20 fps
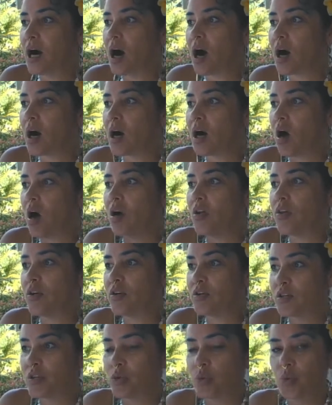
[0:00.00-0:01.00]
are all
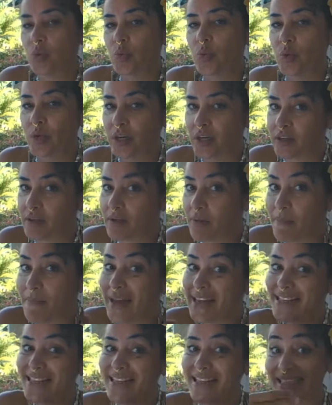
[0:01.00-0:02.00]
those who were
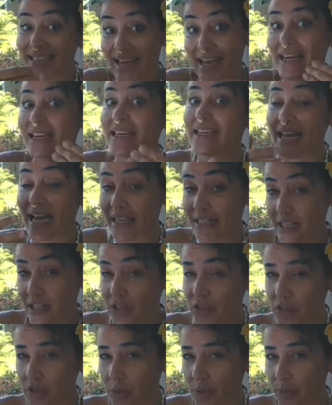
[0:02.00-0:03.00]
meant to stay connected
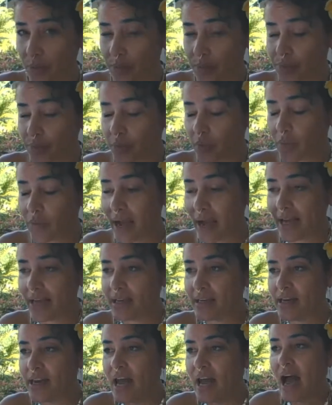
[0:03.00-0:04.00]
to, right?
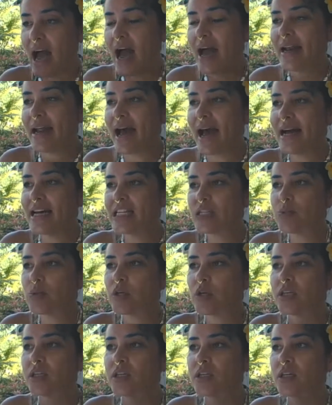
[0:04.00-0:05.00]
And as
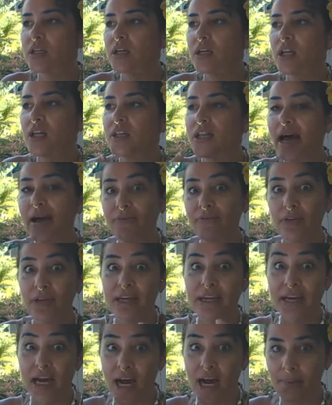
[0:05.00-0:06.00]
we're
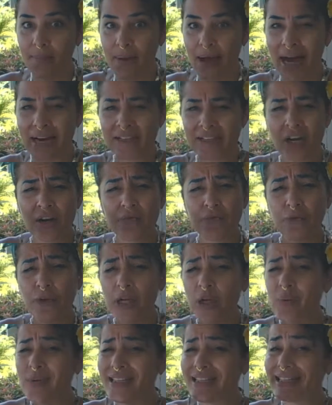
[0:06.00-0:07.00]
leveling up, as our
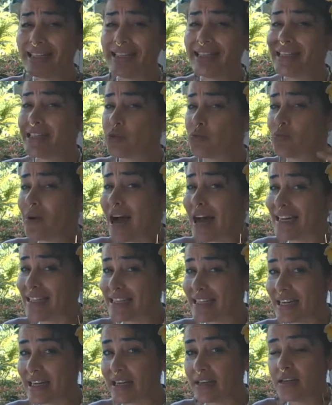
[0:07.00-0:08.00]
frequency is
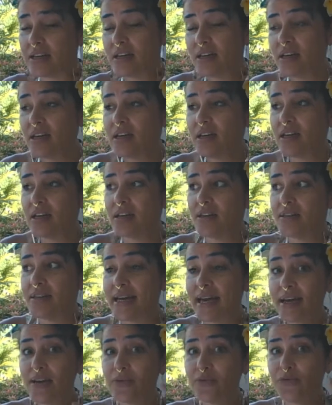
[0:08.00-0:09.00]
rising,
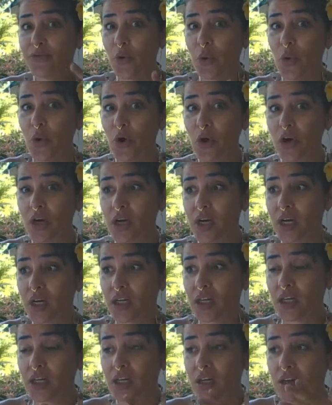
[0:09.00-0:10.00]
therefore
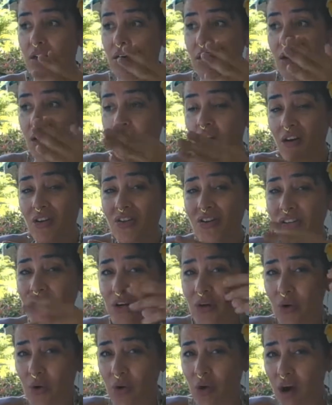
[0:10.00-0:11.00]

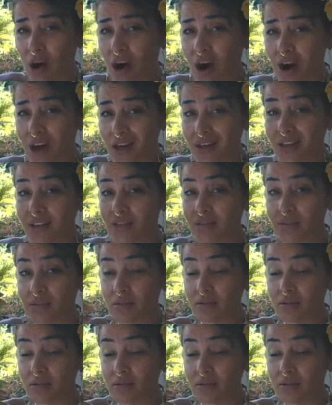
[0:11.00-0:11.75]
also our